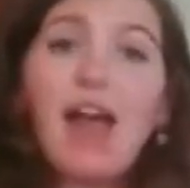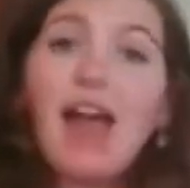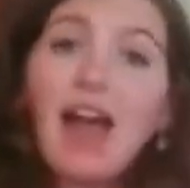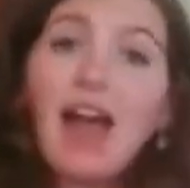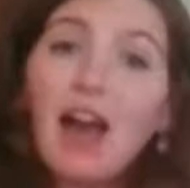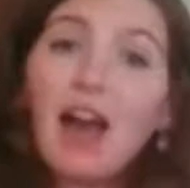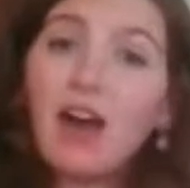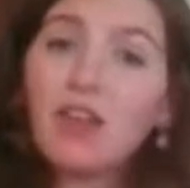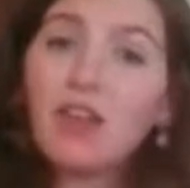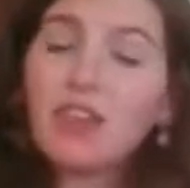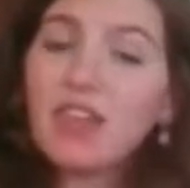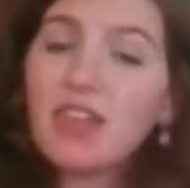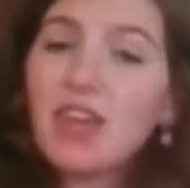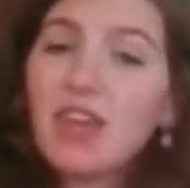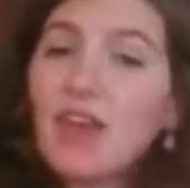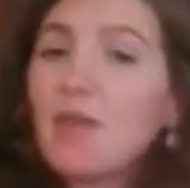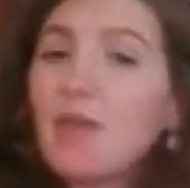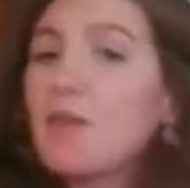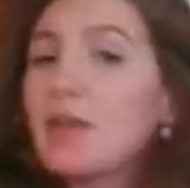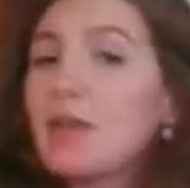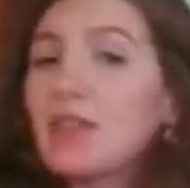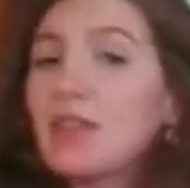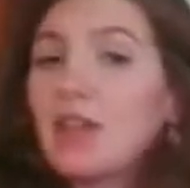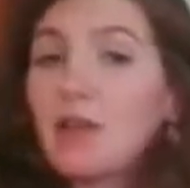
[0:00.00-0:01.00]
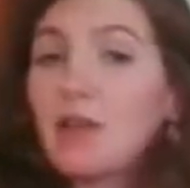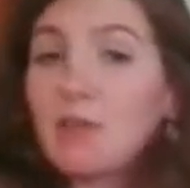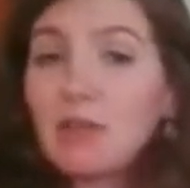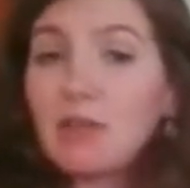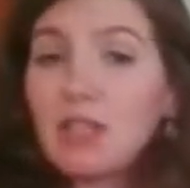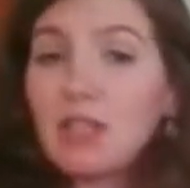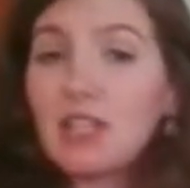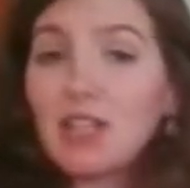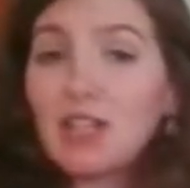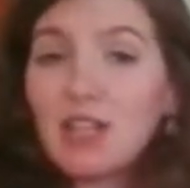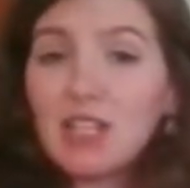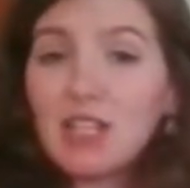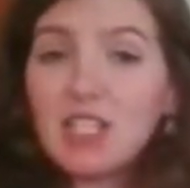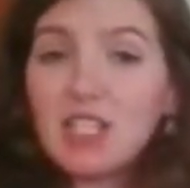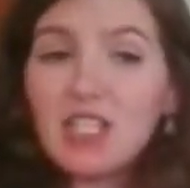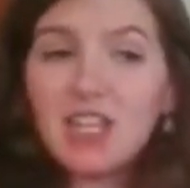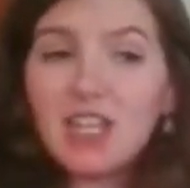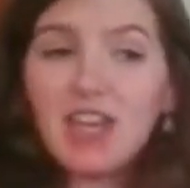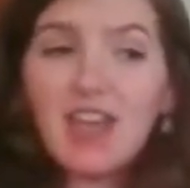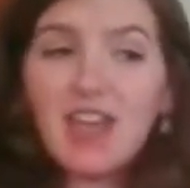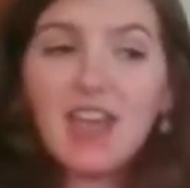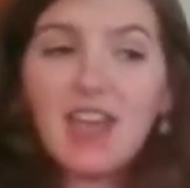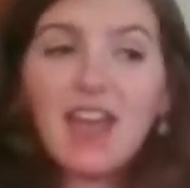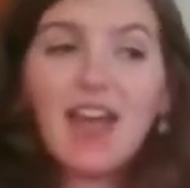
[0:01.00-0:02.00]
healthy, but they're really good
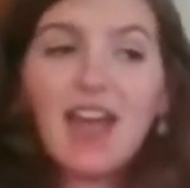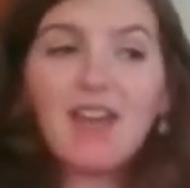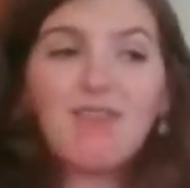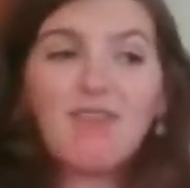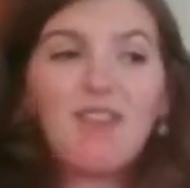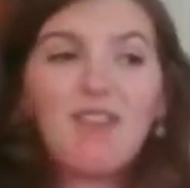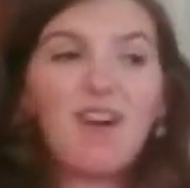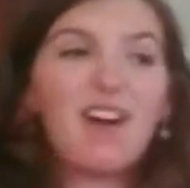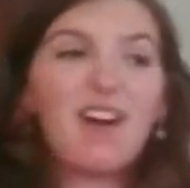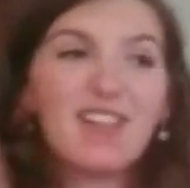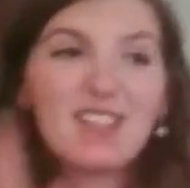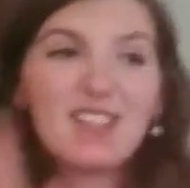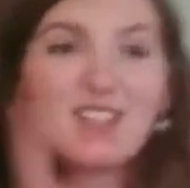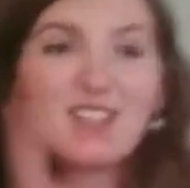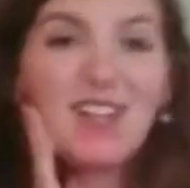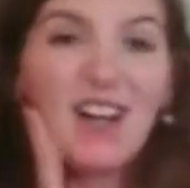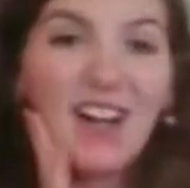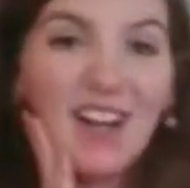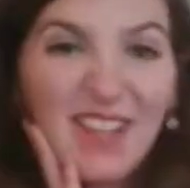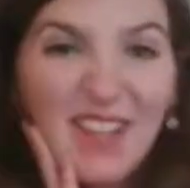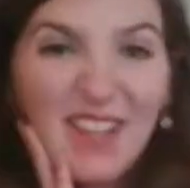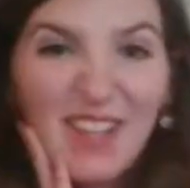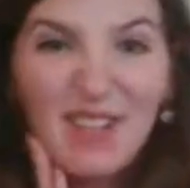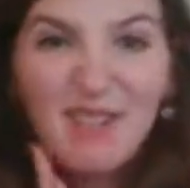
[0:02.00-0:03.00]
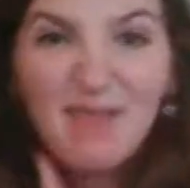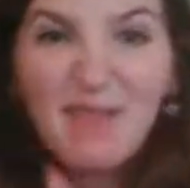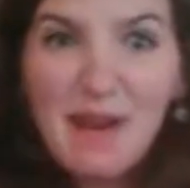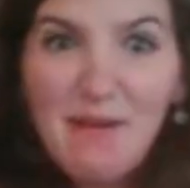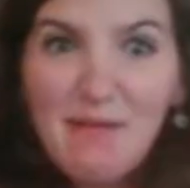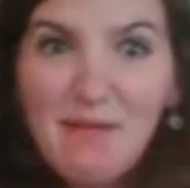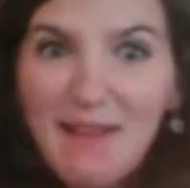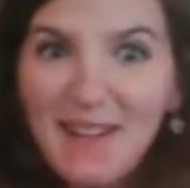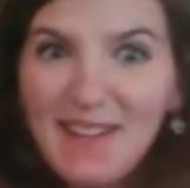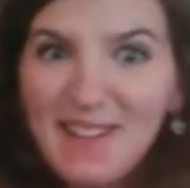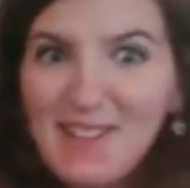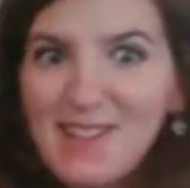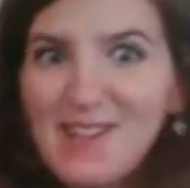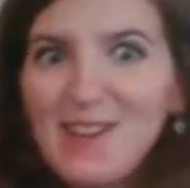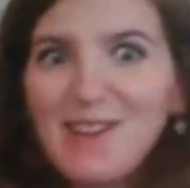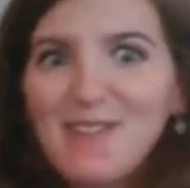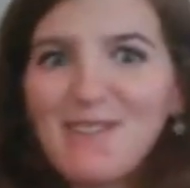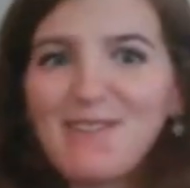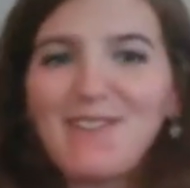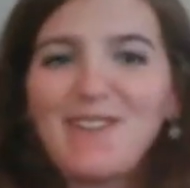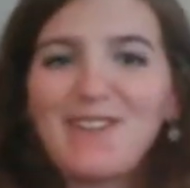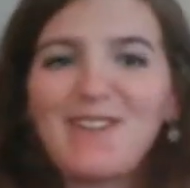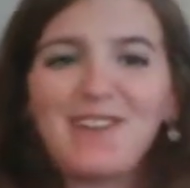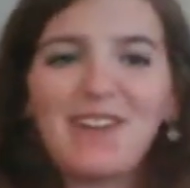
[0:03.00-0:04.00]
to eat. And we'll also talk a little bit about
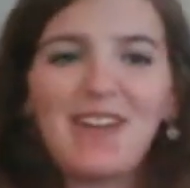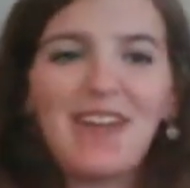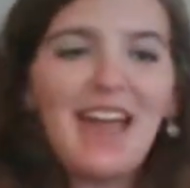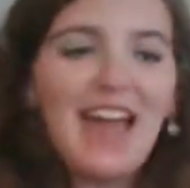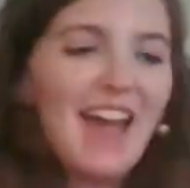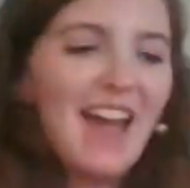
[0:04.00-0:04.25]
junk food.